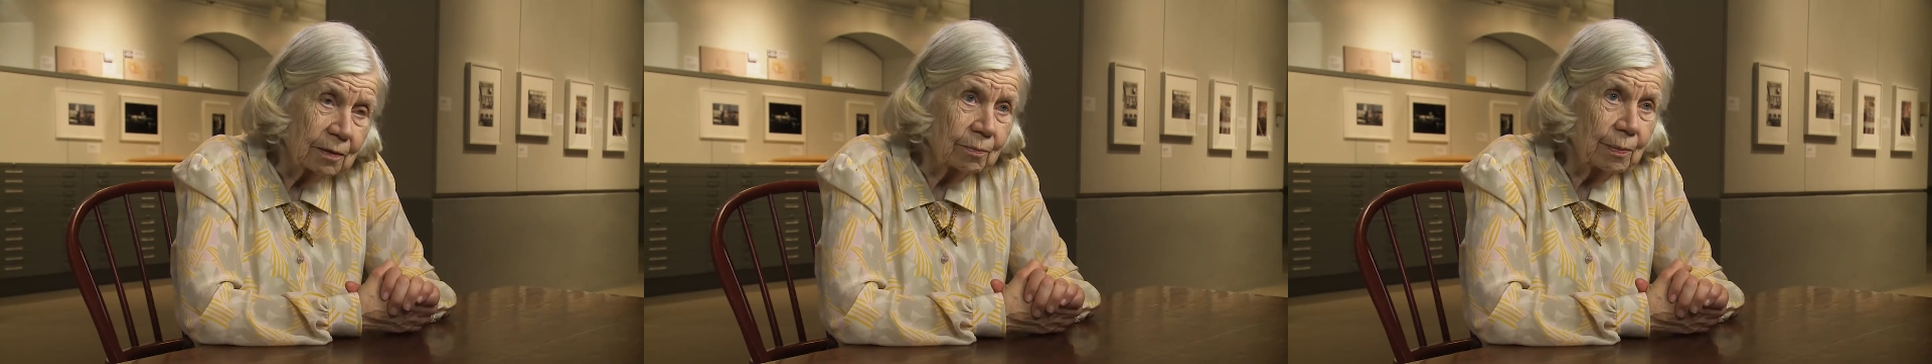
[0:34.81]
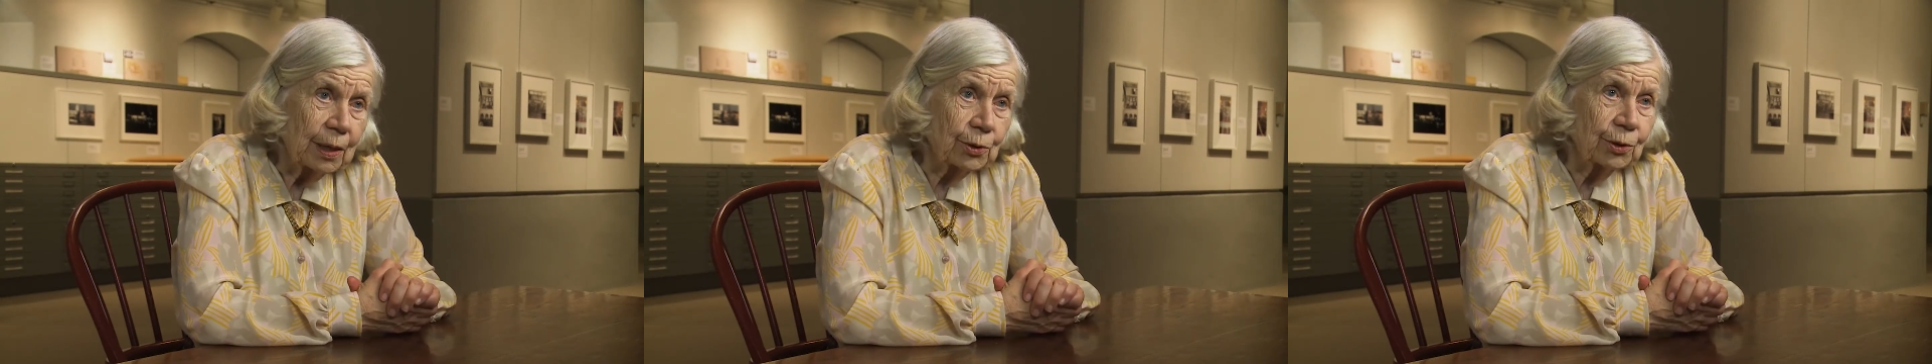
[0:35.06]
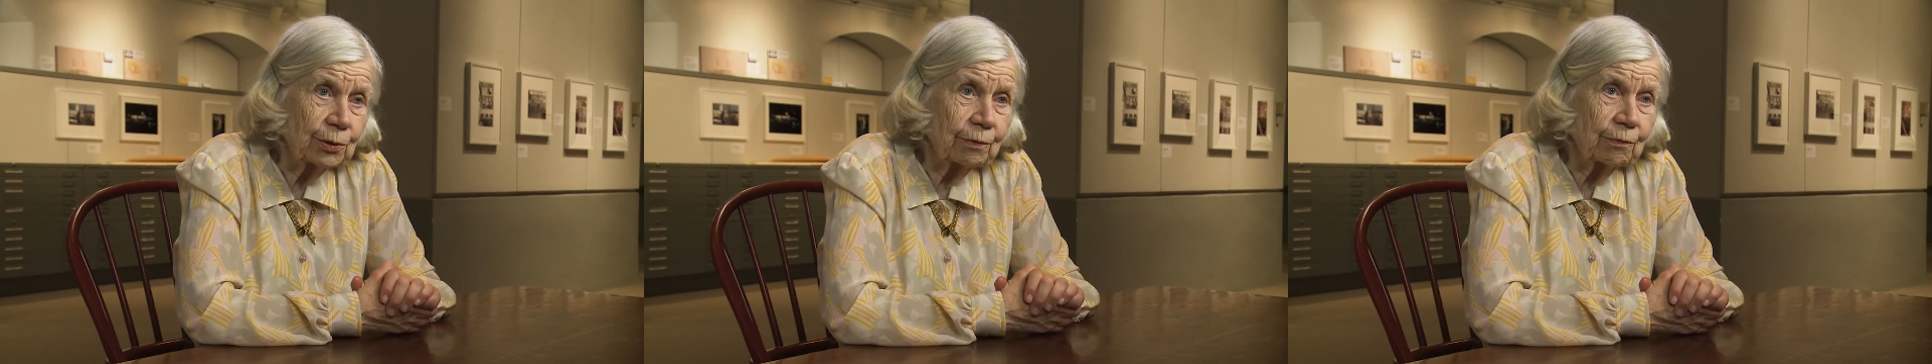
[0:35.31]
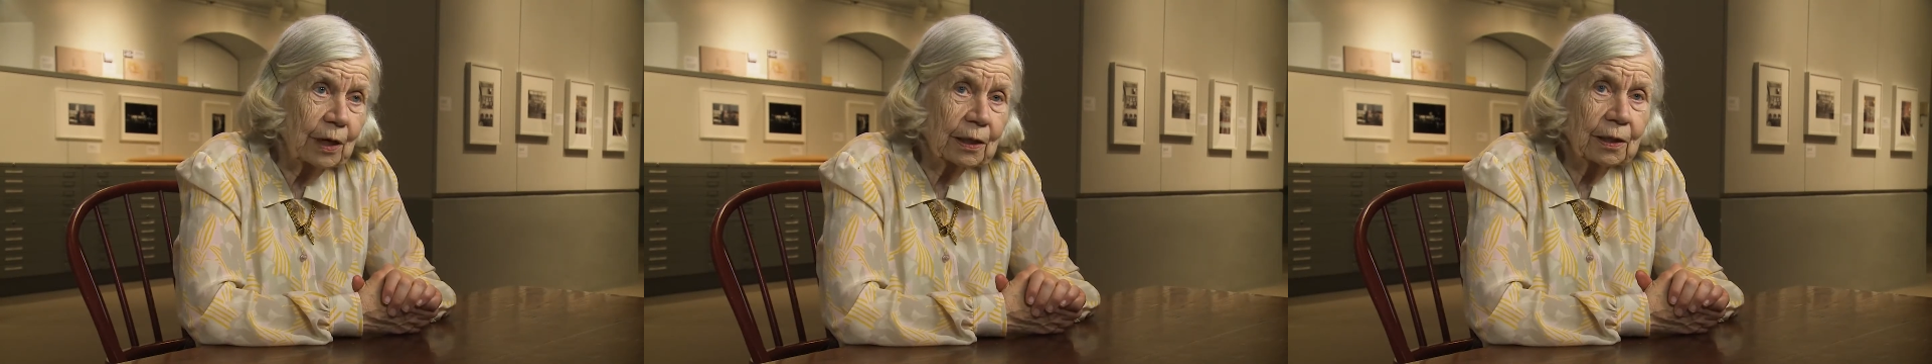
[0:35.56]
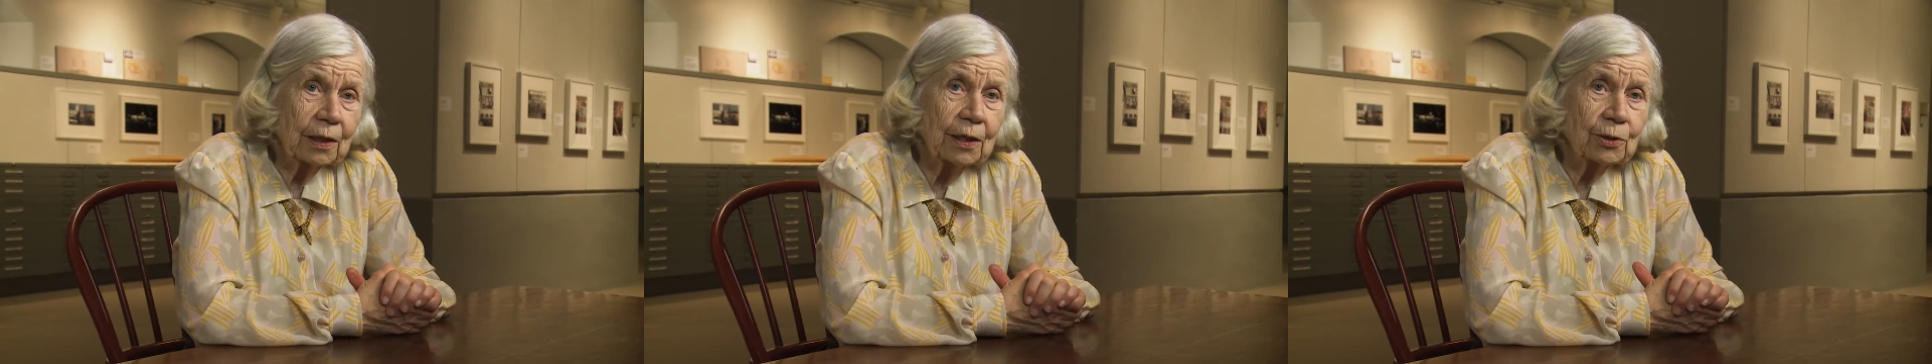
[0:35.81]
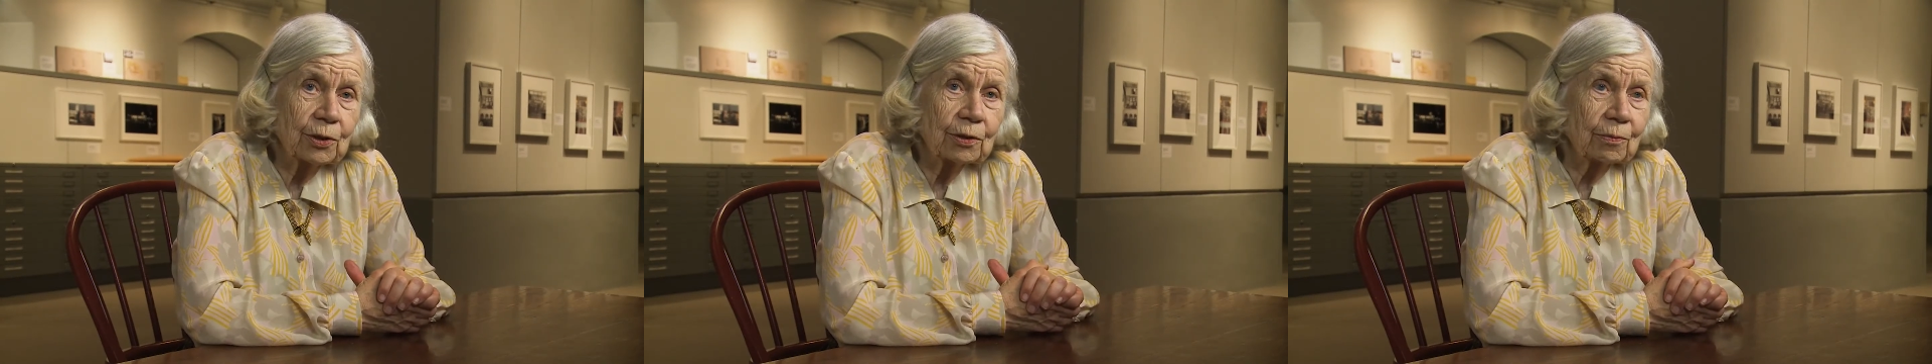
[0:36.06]
measure of
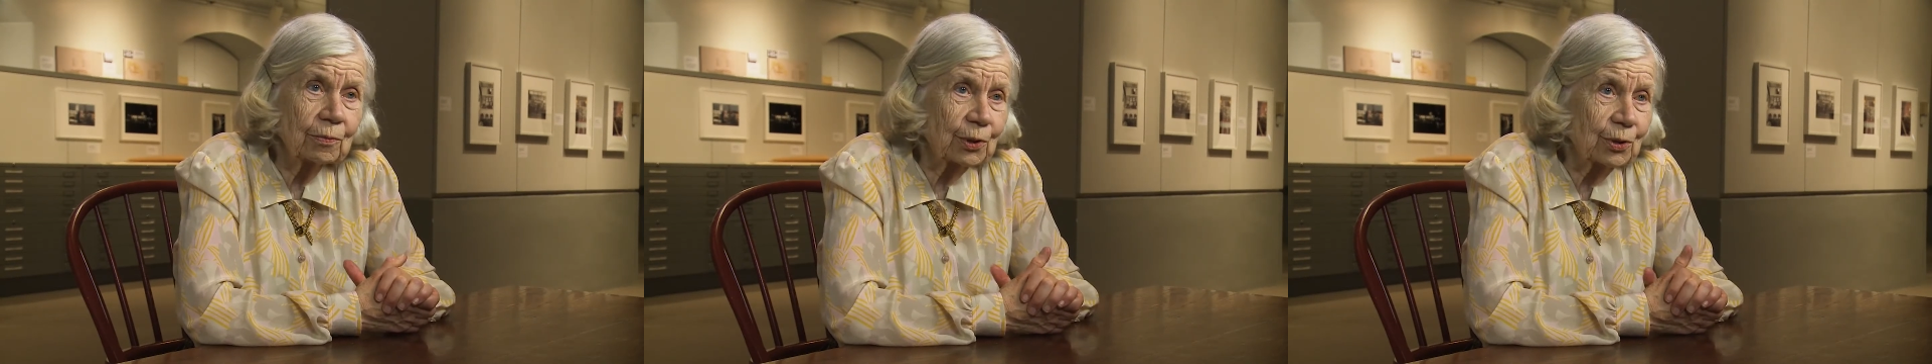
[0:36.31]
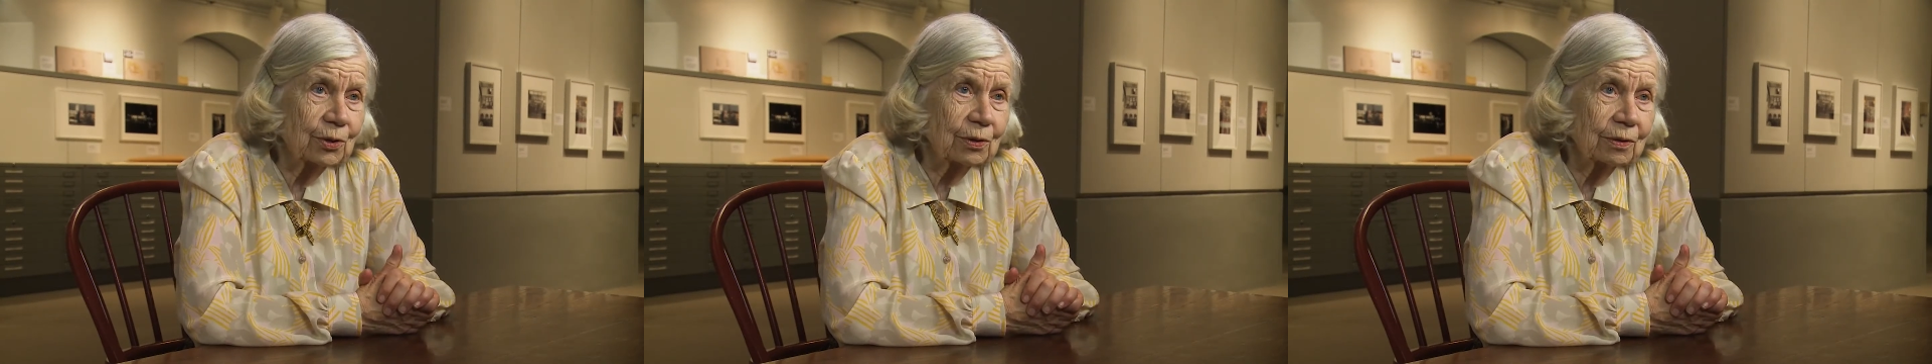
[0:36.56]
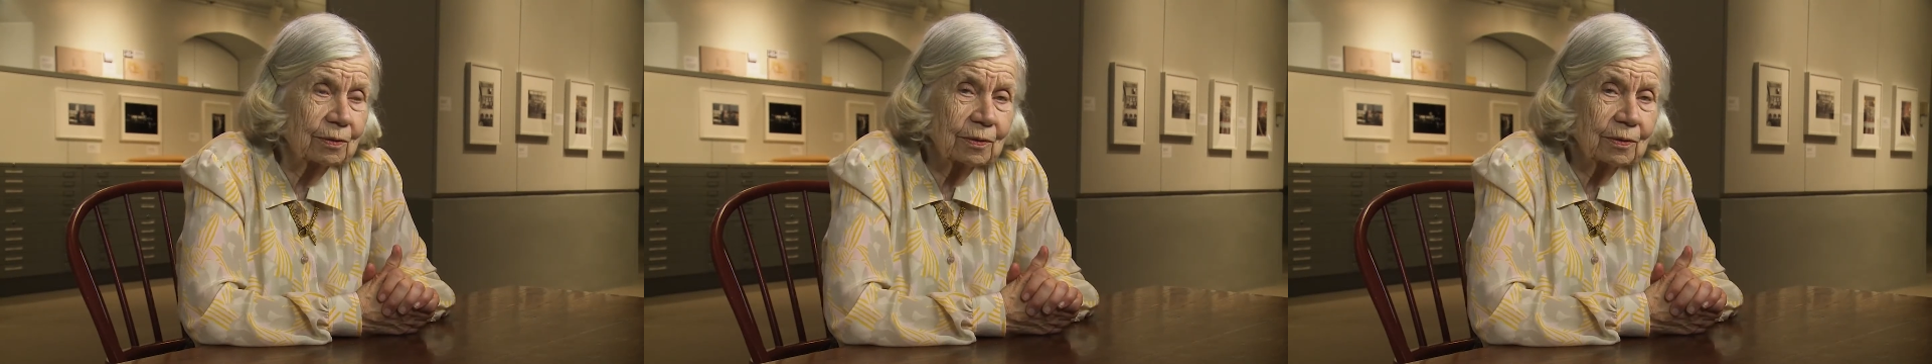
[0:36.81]
recognition which